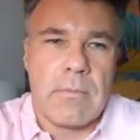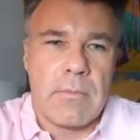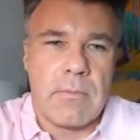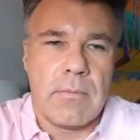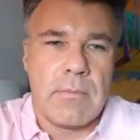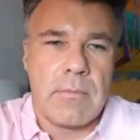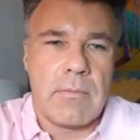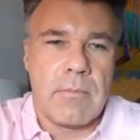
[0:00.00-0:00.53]

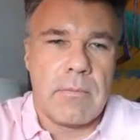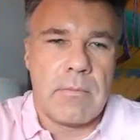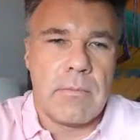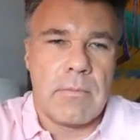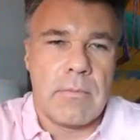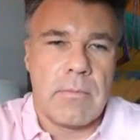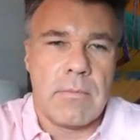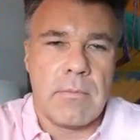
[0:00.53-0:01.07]

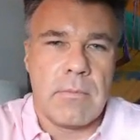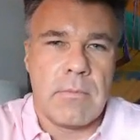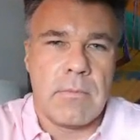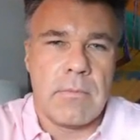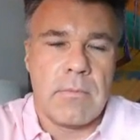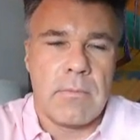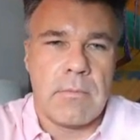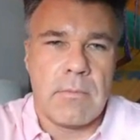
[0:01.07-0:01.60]

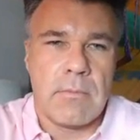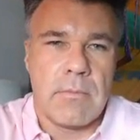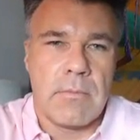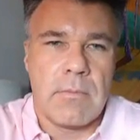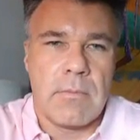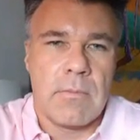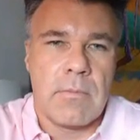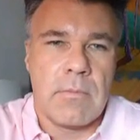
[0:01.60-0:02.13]

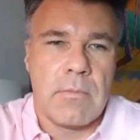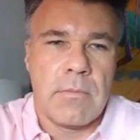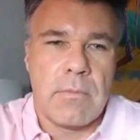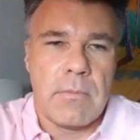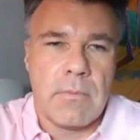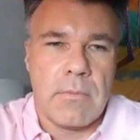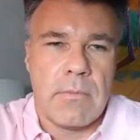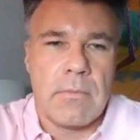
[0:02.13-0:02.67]

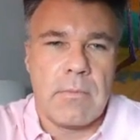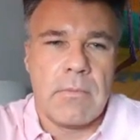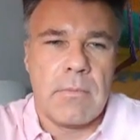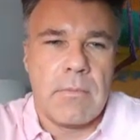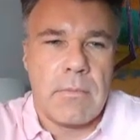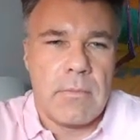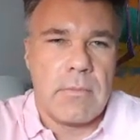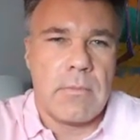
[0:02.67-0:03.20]

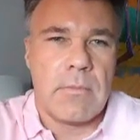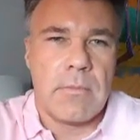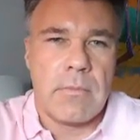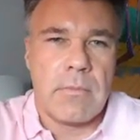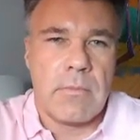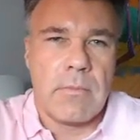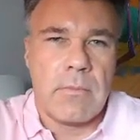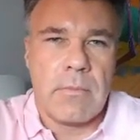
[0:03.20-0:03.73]

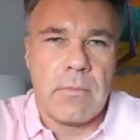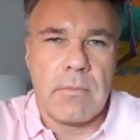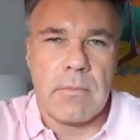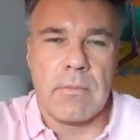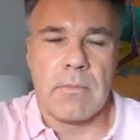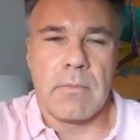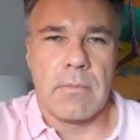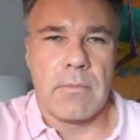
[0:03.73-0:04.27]

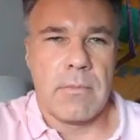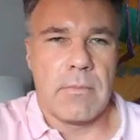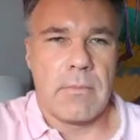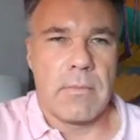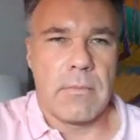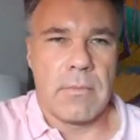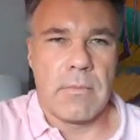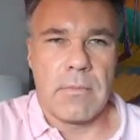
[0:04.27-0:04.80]

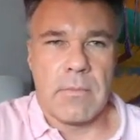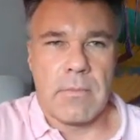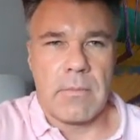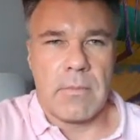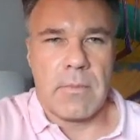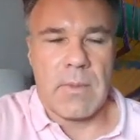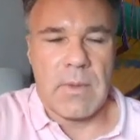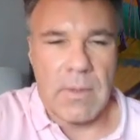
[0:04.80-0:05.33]

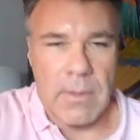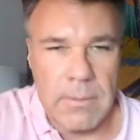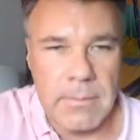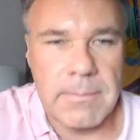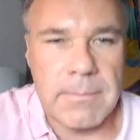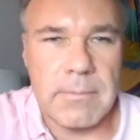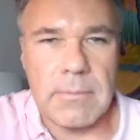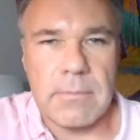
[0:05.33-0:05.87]

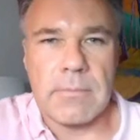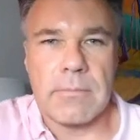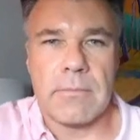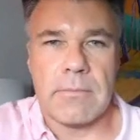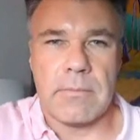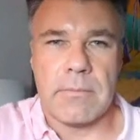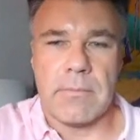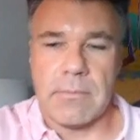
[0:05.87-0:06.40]

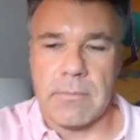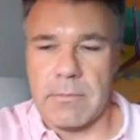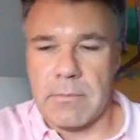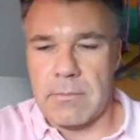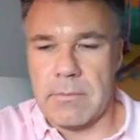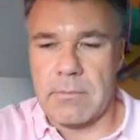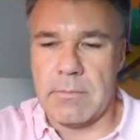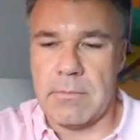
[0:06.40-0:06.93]

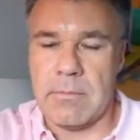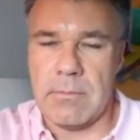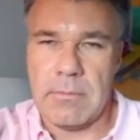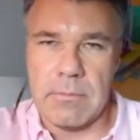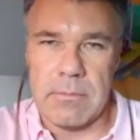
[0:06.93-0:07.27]
The person shown says nothing.